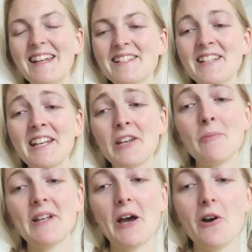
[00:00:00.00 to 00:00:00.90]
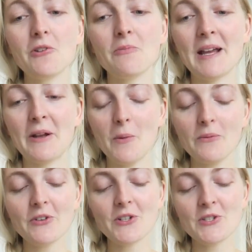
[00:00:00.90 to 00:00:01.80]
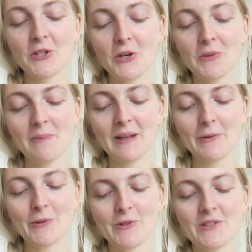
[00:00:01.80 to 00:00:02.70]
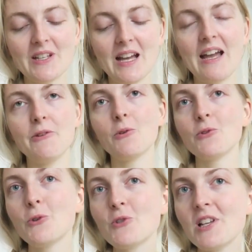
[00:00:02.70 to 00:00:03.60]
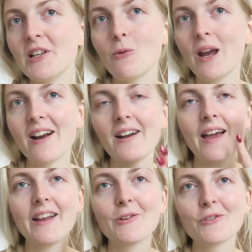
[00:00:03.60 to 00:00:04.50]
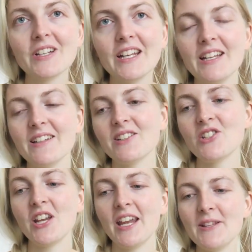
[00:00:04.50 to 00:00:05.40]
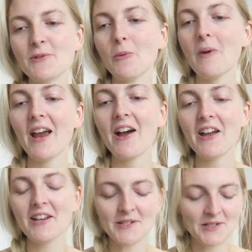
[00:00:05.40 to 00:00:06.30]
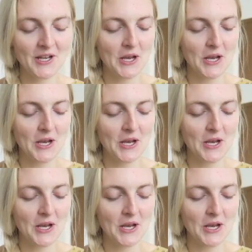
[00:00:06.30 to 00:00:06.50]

It is a little bit out of my comfort zone because I don't usually wear like green shades on my eyes.